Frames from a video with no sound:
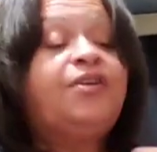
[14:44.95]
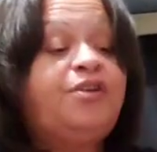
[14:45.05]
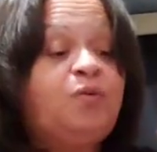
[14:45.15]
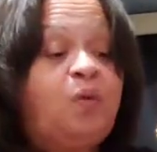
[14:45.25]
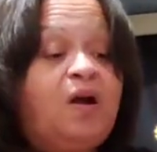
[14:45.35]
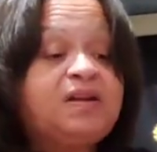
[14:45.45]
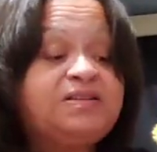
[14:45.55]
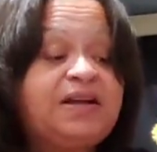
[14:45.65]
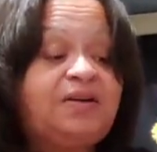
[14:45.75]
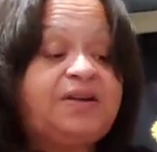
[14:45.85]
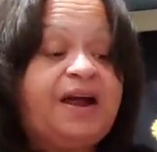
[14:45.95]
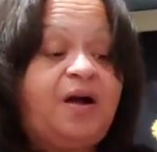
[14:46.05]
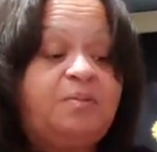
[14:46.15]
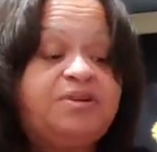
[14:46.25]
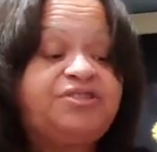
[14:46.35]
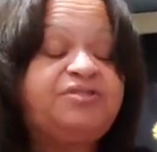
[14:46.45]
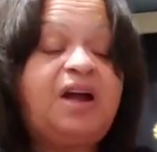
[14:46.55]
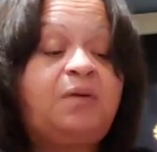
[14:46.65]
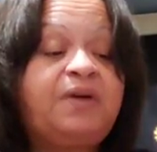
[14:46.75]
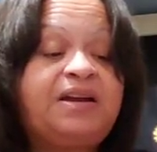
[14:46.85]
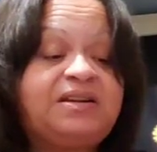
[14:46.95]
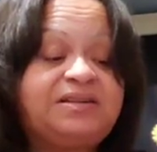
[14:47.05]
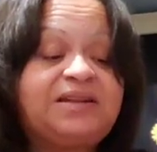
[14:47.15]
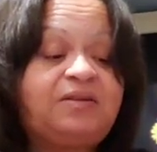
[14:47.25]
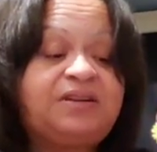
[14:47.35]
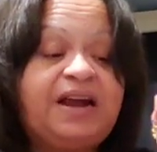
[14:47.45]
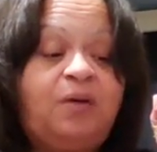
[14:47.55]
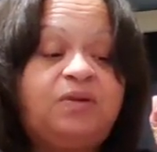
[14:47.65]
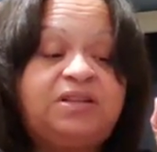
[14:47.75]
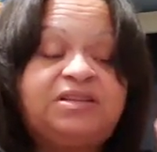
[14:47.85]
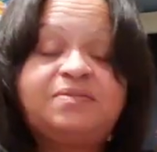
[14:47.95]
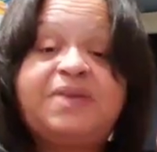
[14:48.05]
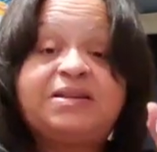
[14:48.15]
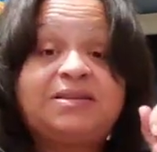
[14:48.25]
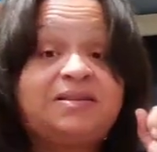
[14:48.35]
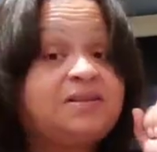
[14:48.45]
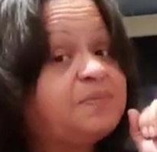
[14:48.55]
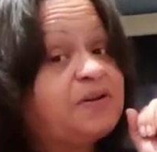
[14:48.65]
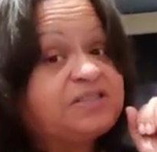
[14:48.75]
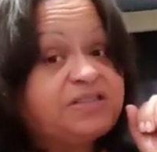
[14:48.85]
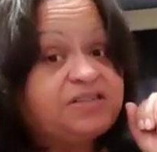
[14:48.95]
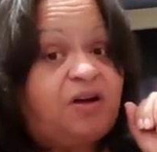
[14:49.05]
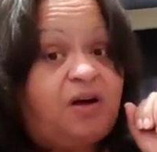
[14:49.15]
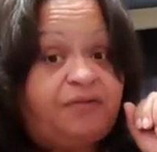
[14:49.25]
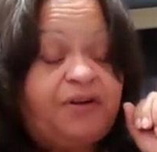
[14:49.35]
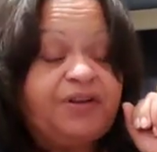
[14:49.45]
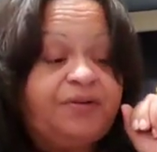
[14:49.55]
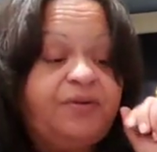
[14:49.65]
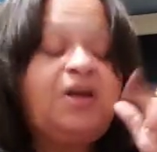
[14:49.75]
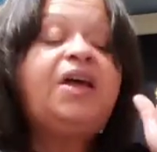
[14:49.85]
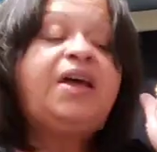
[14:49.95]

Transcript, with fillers: You want to settle down, but you're not ready to settle down with this mess that this person is offering you.